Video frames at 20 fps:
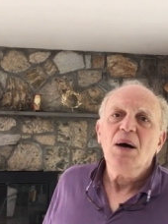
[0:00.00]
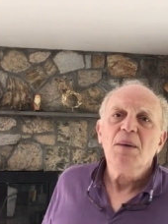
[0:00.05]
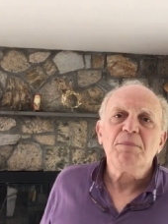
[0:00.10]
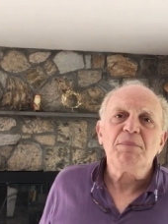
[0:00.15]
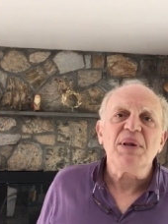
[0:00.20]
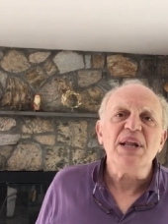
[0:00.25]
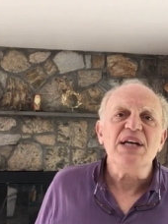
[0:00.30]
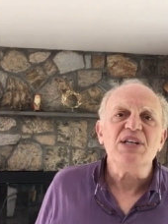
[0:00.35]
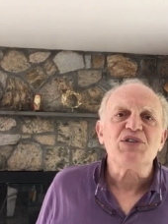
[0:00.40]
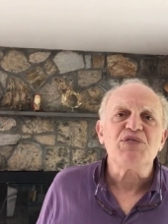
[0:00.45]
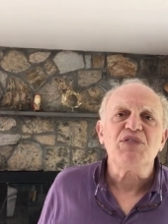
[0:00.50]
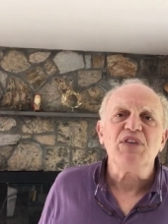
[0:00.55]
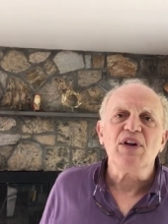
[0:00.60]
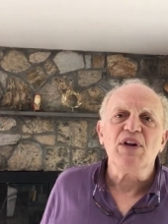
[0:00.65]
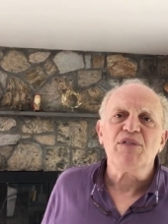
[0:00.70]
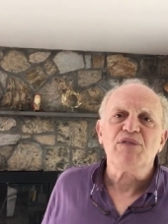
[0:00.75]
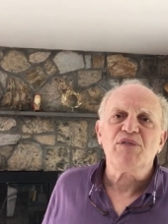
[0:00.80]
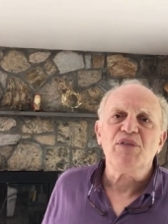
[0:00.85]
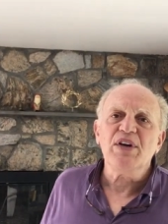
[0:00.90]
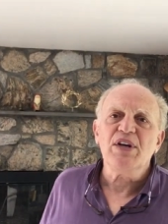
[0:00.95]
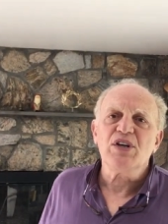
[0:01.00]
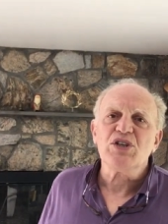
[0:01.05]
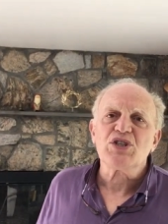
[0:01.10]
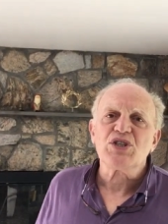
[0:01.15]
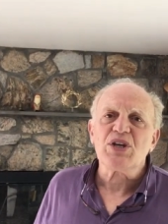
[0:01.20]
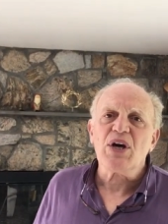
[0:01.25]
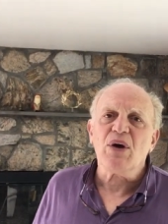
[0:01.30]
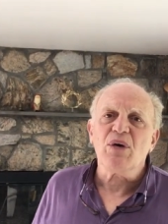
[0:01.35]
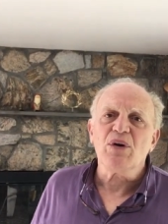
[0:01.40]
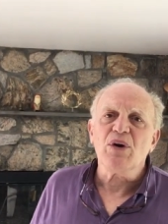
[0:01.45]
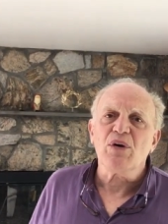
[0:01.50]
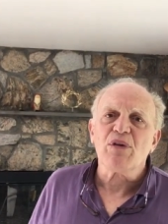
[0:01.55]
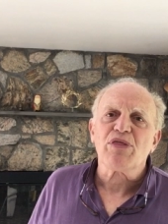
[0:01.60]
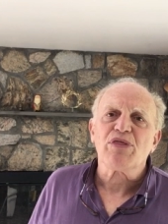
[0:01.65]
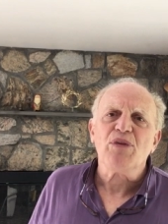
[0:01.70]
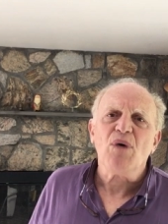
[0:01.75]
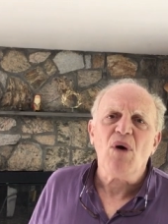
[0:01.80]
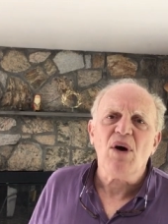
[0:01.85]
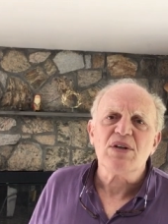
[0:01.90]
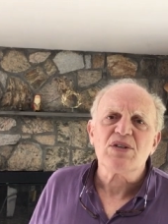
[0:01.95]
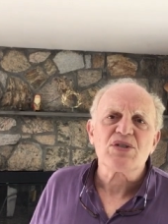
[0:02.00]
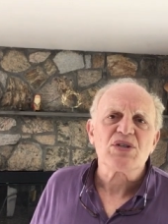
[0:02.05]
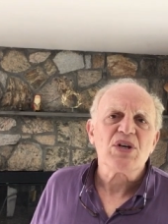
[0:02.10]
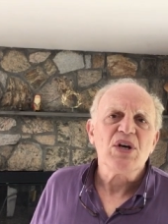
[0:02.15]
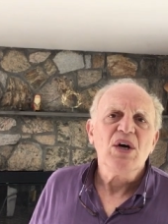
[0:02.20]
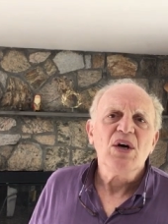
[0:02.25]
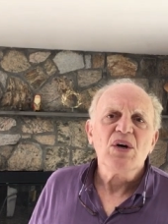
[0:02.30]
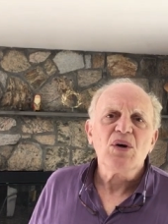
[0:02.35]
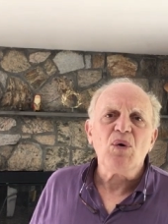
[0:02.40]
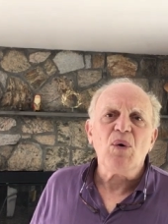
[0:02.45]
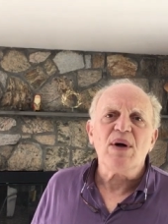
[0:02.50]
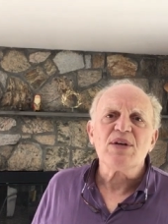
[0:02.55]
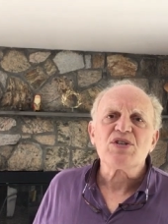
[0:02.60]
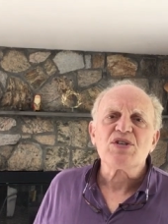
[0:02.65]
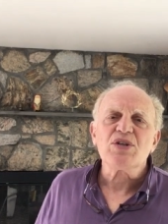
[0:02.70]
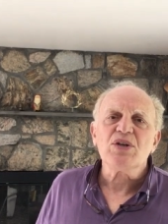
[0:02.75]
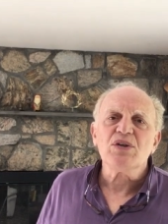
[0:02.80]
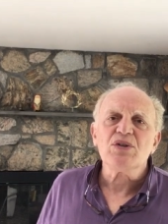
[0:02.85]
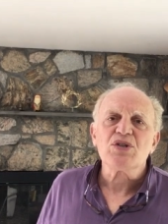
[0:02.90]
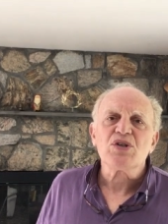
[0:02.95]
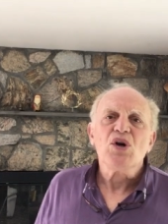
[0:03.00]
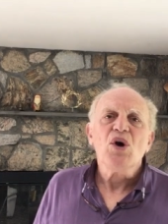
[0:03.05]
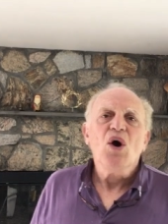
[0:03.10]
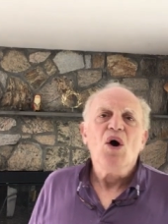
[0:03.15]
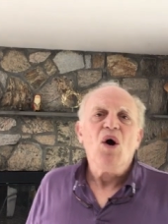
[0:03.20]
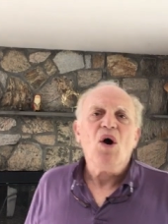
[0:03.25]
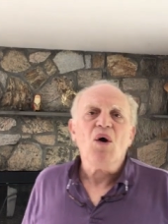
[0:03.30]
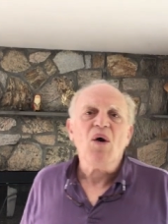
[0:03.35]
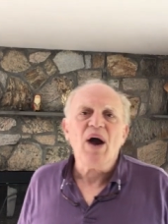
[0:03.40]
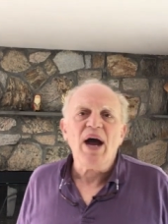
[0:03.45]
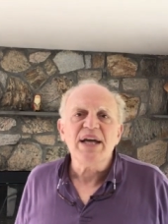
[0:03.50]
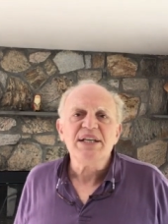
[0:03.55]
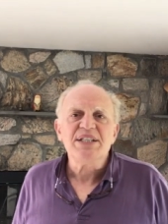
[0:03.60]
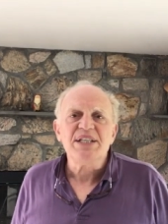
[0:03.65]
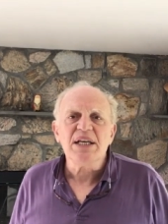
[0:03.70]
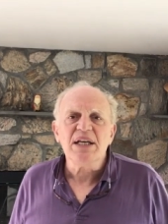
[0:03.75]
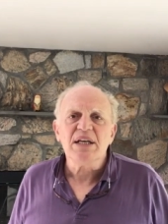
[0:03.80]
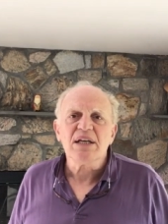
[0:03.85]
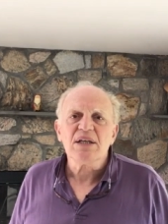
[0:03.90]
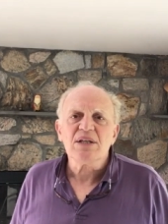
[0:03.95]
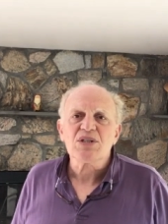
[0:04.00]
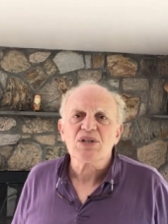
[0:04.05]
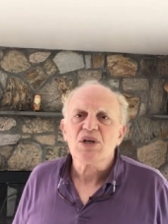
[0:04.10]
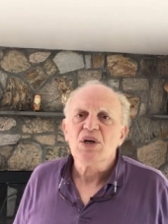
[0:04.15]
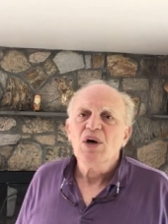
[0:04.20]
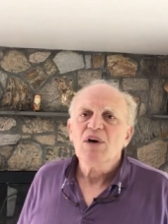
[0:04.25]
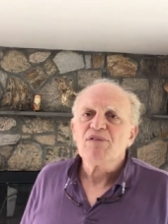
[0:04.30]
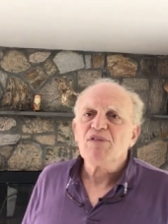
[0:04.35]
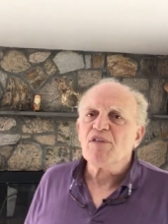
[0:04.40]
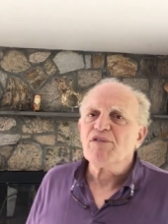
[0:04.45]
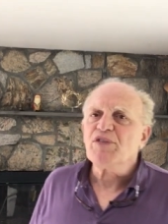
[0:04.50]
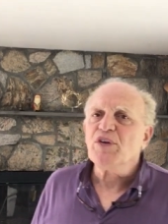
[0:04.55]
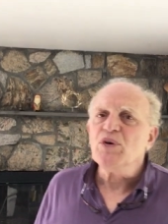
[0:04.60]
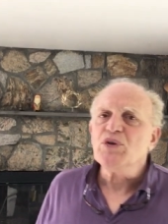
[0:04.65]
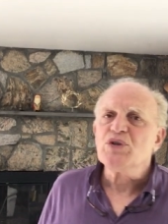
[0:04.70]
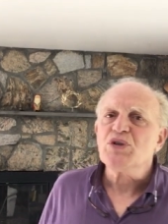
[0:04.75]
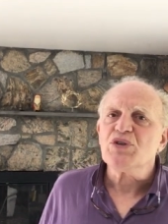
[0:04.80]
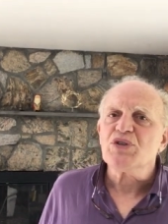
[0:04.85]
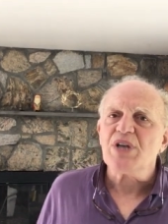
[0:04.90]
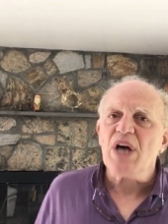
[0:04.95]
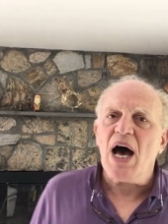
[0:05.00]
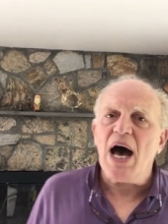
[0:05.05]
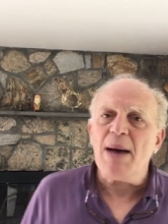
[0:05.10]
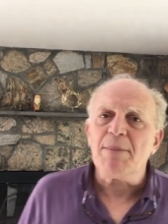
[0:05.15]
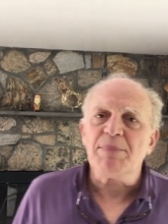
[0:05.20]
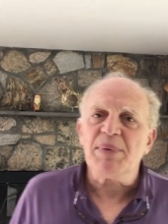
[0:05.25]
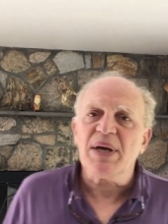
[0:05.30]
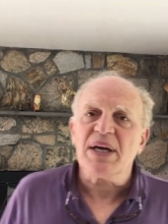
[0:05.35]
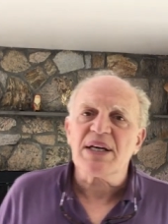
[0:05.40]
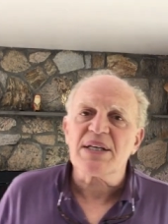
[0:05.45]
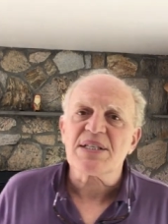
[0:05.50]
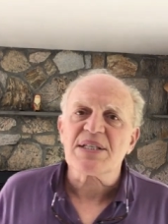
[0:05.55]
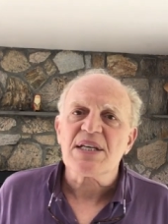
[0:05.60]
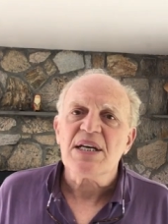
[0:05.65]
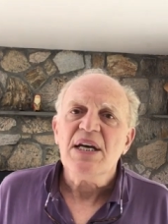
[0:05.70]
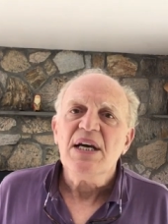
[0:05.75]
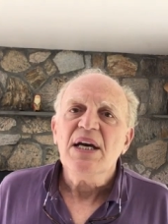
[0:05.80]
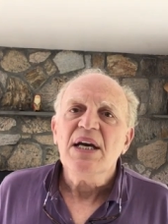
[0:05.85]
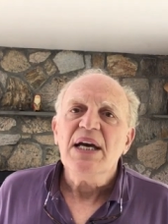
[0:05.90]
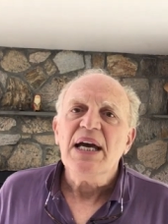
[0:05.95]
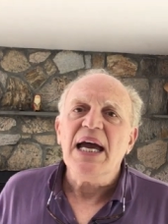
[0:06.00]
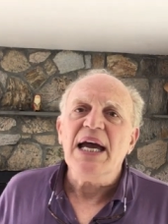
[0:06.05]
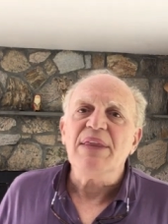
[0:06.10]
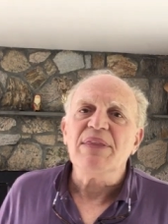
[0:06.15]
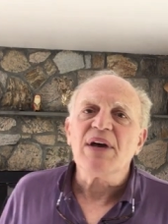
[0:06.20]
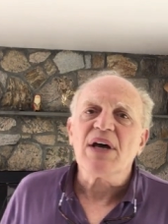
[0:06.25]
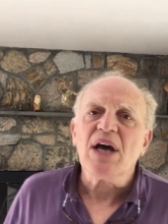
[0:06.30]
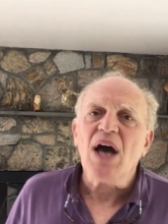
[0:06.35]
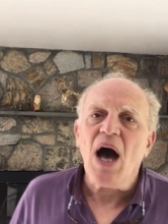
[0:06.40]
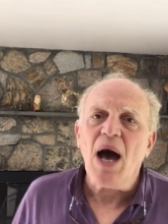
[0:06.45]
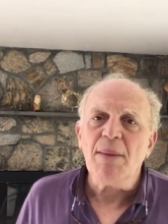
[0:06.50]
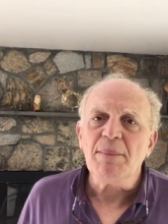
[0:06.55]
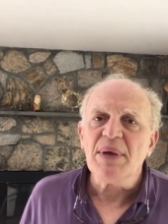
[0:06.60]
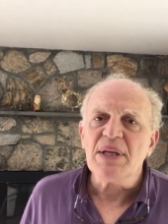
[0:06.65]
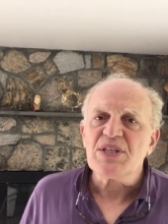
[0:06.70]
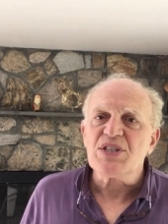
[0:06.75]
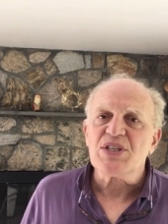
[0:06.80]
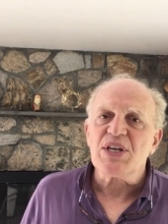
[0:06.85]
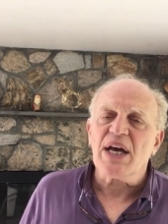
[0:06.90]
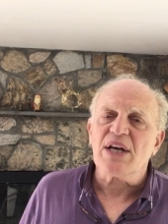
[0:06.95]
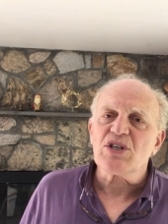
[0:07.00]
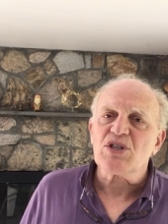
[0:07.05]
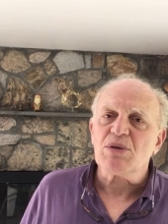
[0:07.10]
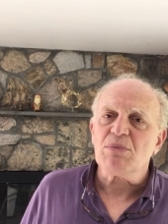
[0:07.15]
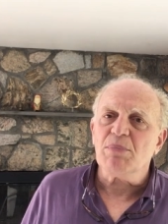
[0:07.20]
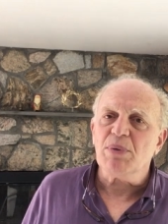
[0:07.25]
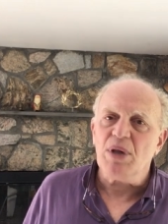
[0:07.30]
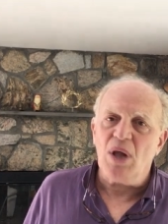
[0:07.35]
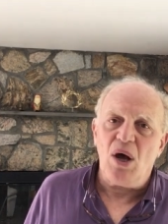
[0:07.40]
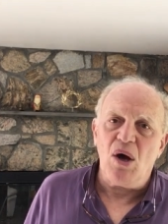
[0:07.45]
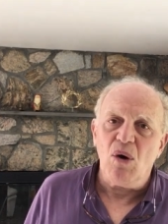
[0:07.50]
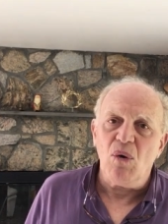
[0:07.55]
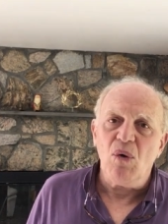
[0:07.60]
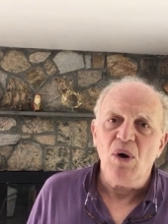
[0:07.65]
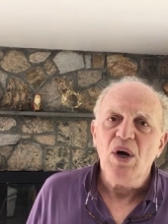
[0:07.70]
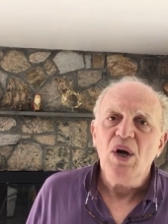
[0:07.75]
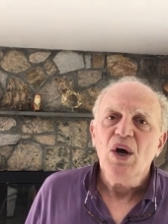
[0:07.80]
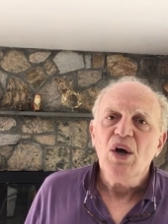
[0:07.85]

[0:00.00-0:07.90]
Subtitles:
Please feel free to share your thoughts, questions, or ideas for future topics in the comments section below.